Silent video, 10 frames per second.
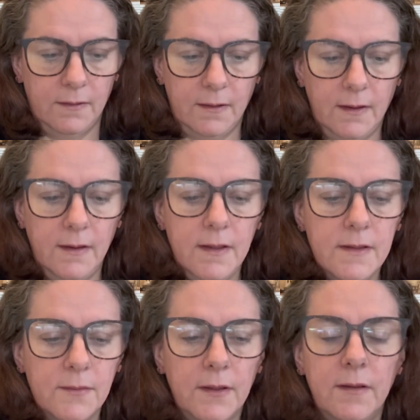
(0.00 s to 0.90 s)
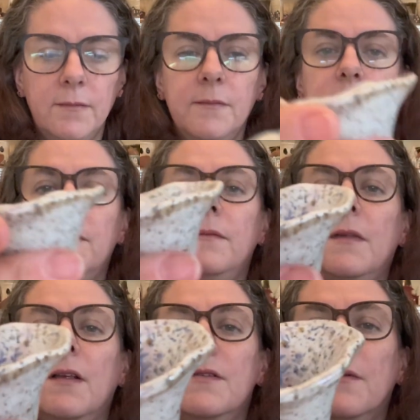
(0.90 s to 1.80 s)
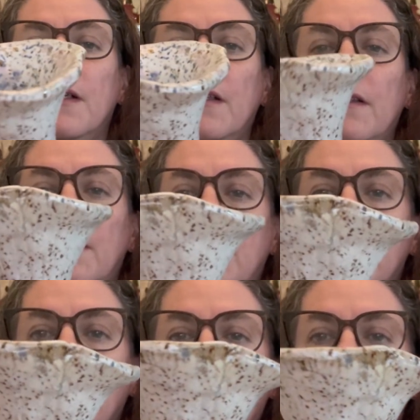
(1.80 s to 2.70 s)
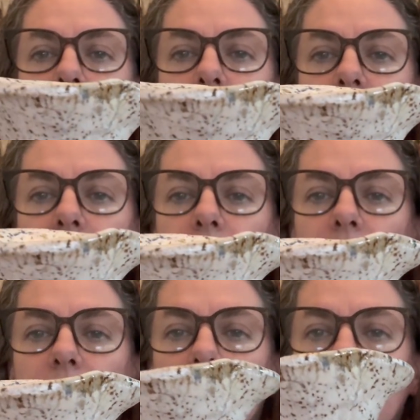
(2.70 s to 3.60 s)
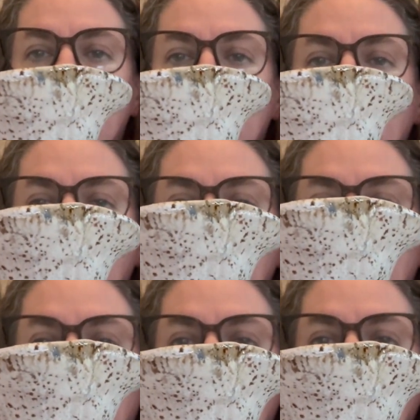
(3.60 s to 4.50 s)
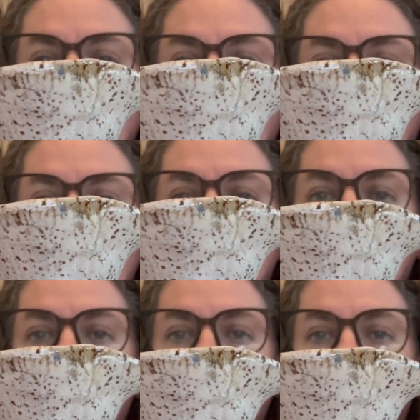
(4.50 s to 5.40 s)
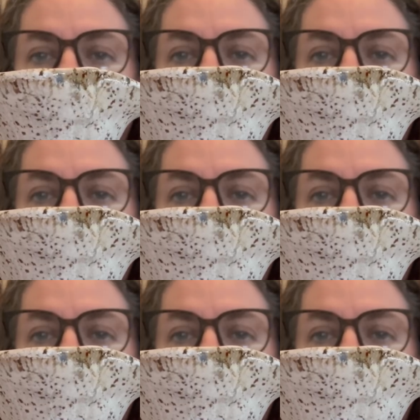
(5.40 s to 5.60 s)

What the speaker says: And this one, last one, alabaster on the outside again. I love the little,